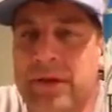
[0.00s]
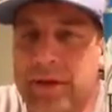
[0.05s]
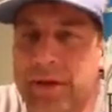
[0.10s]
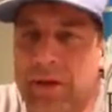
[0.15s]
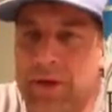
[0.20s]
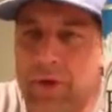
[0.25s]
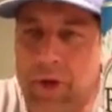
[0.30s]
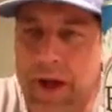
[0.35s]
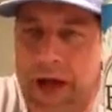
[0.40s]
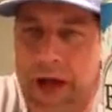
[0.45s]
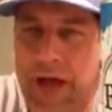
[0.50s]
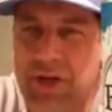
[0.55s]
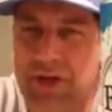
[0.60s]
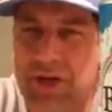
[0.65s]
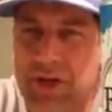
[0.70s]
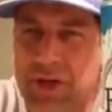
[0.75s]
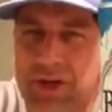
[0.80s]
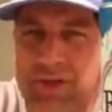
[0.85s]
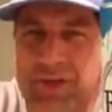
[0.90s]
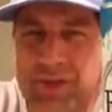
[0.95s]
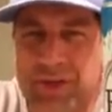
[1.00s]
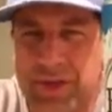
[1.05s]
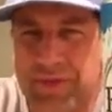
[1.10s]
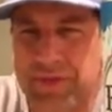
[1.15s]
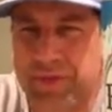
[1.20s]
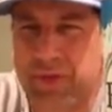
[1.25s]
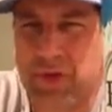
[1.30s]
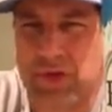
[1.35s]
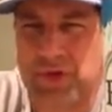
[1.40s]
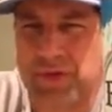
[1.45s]
Adjuncts
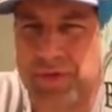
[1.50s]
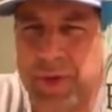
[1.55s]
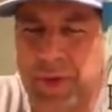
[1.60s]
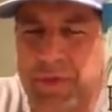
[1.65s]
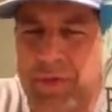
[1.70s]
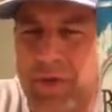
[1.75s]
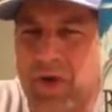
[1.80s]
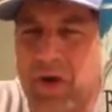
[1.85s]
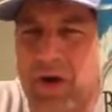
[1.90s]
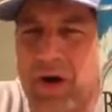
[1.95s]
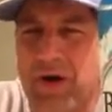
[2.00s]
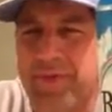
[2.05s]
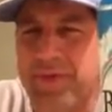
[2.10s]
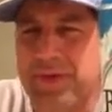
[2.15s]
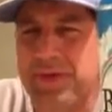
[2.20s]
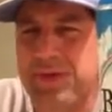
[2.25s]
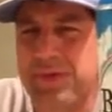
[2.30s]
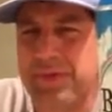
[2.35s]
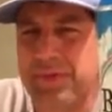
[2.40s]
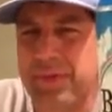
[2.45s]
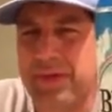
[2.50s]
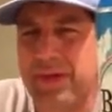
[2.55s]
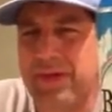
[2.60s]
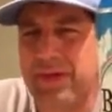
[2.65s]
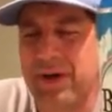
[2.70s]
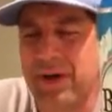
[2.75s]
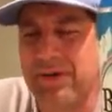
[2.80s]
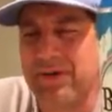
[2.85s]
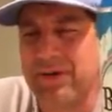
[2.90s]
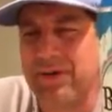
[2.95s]
throws people off. There's a myth
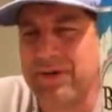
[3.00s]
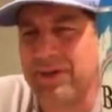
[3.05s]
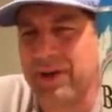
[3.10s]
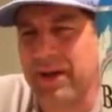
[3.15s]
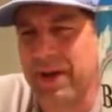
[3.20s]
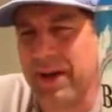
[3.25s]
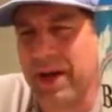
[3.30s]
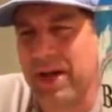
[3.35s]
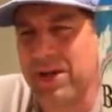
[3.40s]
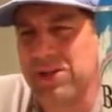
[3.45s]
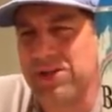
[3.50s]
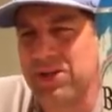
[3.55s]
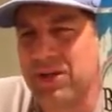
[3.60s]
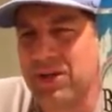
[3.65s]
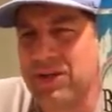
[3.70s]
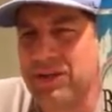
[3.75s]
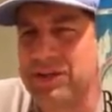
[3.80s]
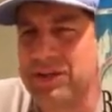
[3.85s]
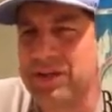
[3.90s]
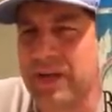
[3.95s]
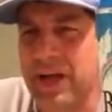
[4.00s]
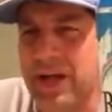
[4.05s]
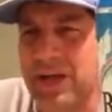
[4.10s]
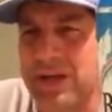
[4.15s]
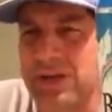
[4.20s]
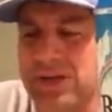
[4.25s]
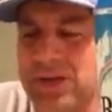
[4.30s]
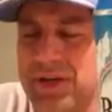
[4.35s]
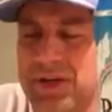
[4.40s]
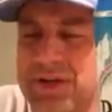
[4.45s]
out there saying adjuncts
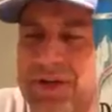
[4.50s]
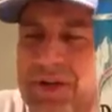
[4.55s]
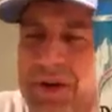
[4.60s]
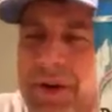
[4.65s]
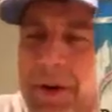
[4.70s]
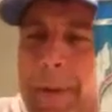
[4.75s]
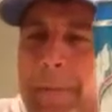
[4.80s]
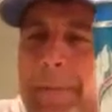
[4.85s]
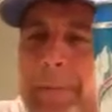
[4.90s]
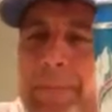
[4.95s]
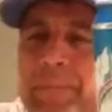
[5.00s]
are